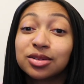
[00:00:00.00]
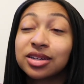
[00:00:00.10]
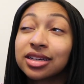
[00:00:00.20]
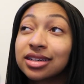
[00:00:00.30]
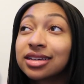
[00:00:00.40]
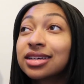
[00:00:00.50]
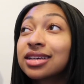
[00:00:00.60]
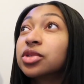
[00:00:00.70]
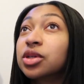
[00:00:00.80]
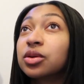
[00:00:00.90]
Okay,
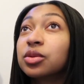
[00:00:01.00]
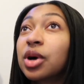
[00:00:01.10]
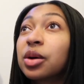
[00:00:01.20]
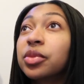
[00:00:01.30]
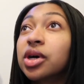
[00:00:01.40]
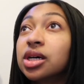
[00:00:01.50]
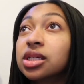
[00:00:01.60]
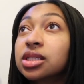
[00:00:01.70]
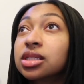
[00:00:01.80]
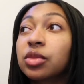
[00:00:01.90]
so my
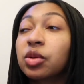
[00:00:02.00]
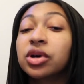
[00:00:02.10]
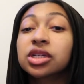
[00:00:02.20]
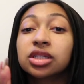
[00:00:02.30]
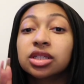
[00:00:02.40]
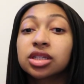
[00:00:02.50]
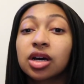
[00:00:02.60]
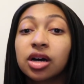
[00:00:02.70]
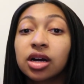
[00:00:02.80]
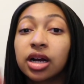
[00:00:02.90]
bus and this
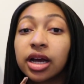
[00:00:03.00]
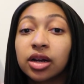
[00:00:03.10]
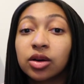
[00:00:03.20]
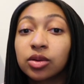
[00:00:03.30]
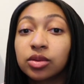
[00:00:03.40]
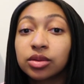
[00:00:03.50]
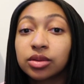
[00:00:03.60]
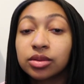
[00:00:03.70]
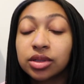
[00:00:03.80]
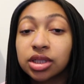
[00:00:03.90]
car had a whole
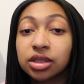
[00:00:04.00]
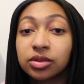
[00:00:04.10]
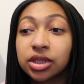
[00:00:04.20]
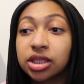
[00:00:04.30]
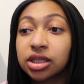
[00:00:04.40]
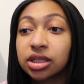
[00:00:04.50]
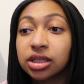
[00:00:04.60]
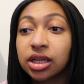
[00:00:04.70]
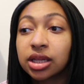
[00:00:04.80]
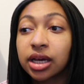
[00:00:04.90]
little
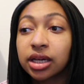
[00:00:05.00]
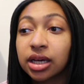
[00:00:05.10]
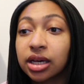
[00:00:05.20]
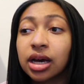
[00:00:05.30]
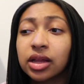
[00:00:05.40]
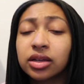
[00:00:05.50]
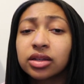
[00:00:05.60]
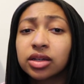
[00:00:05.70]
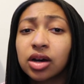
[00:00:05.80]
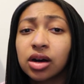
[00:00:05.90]
situation. They, like, I
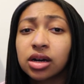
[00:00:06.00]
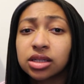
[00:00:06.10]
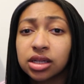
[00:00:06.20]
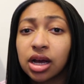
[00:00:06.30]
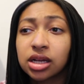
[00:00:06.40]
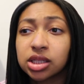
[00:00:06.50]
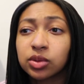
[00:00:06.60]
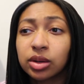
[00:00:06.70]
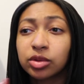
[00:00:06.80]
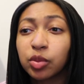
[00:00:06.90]
think the car
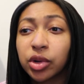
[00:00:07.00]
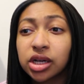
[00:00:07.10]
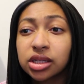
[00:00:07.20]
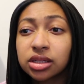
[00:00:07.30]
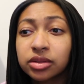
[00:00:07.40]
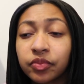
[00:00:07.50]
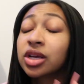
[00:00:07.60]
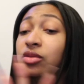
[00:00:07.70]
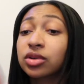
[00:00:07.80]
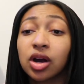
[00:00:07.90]
sideswiped the bus.
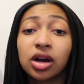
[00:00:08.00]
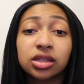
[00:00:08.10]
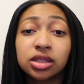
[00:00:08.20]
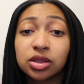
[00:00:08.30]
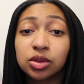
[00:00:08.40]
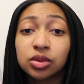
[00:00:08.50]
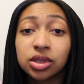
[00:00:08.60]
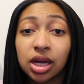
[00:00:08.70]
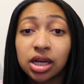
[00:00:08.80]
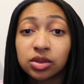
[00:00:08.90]
Regardless of who
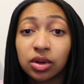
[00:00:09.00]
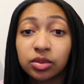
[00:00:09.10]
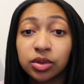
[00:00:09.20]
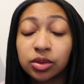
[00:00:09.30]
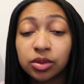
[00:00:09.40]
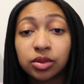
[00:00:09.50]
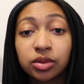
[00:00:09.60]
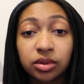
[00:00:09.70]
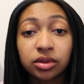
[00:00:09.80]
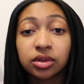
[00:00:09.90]
sideswiped who,
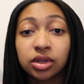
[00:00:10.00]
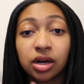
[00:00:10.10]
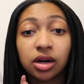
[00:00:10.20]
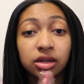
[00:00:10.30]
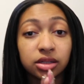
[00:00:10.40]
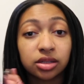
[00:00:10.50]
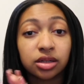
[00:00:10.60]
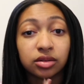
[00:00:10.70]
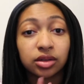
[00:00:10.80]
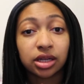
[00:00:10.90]
the cars, you
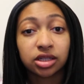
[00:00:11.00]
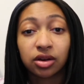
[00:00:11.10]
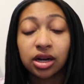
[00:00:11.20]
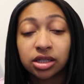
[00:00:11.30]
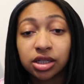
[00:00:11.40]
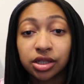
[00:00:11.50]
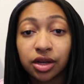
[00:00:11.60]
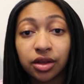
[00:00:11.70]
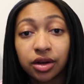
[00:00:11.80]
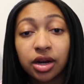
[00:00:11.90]
know, like, scratched each
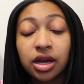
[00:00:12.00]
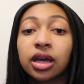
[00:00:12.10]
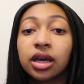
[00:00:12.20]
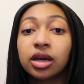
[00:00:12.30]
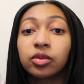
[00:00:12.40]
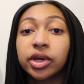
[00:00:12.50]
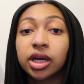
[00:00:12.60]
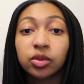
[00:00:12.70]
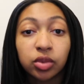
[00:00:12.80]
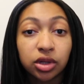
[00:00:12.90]
other. And we
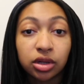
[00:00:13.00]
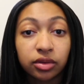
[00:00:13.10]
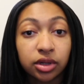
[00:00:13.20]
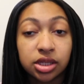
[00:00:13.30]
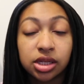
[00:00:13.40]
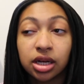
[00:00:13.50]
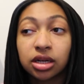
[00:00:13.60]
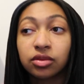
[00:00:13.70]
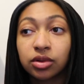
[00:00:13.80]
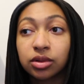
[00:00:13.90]
had to pull over on the side
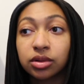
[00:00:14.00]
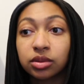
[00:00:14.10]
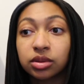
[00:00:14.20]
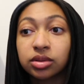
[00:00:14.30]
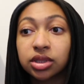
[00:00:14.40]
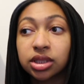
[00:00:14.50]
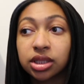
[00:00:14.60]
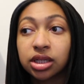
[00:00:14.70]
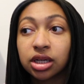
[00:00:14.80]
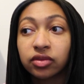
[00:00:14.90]
of the road. And we was just
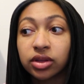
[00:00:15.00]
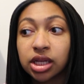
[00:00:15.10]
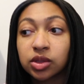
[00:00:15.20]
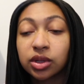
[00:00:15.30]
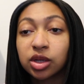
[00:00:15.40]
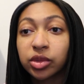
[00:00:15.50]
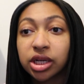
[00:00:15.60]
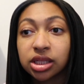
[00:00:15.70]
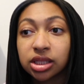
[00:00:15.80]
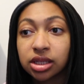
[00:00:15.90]
sitting there for, like, 20
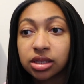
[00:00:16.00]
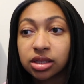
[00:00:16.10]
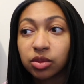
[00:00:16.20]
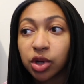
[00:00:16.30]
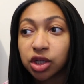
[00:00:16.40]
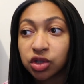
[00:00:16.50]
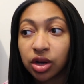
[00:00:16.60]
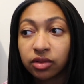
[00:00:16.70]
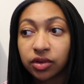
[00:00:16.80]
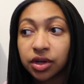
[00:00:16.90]
minutes because the bus
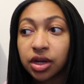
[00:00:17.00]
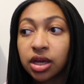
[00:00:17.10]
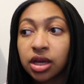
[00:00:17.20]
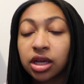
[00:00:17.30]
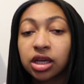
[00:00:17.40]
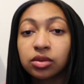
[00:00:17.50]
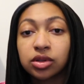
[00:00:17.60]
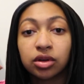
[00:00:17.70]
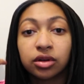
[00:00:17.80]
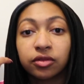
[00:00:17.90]
driver, he
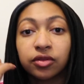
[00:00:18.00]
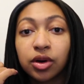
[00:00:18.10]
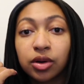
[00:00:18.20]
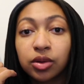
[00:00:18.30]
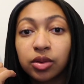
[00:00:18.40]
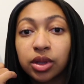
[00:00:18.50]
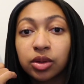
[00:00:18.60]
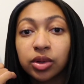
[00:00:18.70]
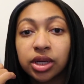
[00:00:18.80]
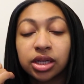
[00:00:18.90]
was on the phone.
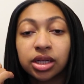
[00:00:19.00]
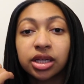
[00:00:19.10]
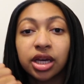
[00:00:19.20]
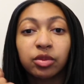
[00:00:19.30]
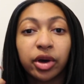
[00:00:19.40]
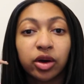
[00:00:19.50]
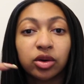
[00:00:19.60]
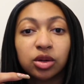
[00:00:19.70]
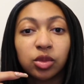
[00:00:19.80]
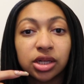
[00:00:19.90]
He came back
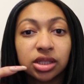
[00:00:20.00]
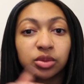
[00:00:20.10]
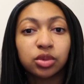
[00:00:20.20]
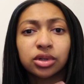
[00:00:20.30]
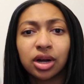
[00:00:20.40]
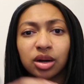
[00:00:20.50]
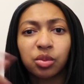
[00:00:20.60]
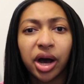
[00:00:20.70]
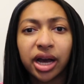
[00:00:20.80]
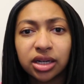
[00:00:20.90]
on the bus. He pulled out a
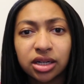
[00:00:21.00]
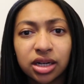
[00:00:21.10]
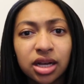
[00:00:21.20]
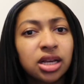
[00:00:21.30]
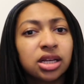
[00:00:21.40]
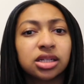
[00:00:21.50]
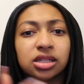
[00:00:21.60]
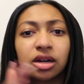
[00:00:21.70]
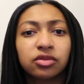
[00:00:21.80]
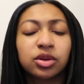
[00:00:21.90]
binder and
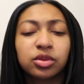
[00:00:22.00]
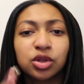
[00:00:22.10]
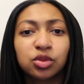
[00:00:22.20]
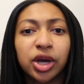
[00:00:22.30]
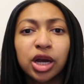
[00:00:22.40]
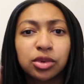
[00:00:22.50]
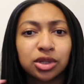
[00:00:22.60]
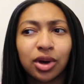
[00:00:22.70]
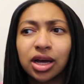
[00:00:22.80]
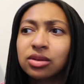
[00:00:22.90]
started flipping through
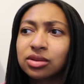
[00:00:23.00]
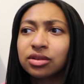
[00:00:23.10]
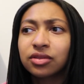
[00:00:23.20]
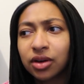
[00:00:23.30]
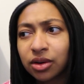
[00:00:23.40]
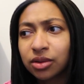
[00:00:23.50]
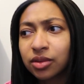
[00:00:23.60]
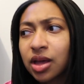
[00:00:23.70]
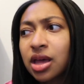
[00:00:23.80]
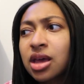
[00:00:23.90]
papers while he was on the
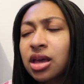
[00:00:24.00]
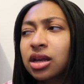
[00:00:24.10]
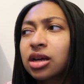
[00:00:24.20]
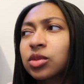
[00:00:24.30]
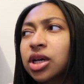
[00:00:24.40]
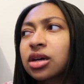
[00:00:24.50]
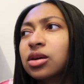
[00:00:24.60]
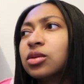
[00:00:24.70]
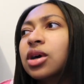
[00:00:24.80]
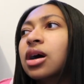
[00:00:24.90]
phone. And I'm like,
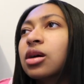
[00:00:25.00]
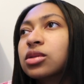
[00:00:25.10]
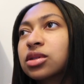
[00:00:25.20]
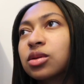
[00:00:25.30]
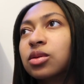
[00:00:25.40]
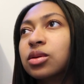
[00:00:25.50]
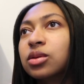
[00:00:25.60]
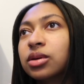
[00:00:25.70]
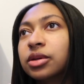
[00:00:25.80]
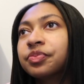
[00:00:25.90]
oh, God, what is going
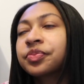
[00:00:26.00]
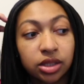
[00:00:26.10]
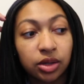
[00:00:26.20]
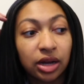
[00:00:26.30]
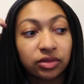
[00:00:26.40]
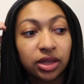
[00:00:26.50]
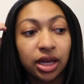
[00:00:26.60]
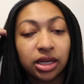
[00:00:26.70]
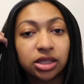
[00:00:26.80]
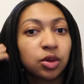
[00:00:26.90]
on? So after,
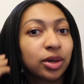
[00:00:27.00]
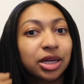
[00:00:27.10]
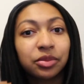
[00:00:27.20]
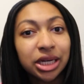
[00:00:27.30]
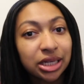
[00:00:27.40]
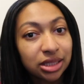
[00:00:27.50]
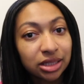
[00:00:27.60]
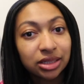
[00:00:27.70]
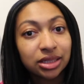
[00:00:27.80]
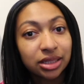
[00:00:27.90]
like, 20 minutes
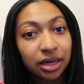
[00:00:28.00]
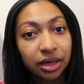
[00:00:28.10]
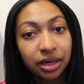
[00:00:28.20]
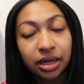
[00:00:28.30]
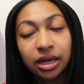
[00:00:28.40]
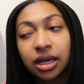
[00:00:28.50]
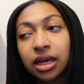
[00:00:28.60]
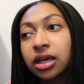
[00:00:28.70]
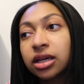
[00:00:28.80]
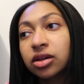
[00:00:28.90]
of just sitting there,
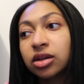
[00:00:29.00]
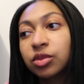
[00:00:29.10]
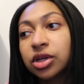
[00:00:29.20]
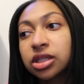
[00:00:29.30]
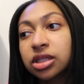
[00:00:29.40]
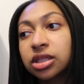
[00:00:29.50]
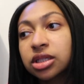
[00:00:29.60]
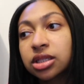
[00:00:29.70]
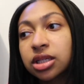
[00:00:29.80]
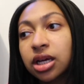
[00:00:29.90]
he get on the bus and he's
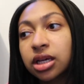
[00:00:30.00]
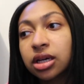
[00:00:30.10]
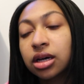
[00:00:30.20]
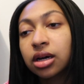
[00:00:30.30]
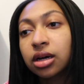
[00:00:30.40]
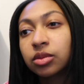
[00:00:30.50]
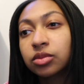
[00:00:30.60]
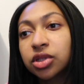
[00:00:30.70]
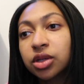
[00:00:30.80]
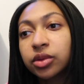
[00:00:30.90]
just like,
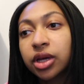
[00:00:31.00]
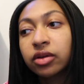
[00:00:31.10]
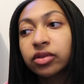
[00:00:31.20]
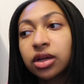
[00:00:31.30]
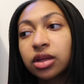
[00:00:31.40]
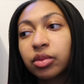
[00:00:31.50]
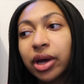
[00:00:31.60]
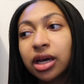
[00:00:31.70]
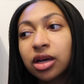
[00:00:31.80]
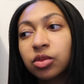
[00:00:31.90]
so we have another
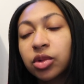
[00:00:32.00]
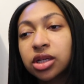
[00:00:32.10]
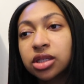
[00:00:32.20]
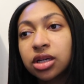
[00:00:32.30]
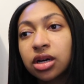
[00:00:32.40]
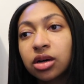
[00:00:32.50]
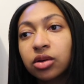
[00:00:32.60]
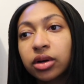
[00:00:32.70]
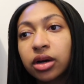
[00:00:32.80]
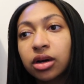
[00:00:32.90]
backup bus,
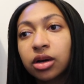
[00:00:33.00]
y'all.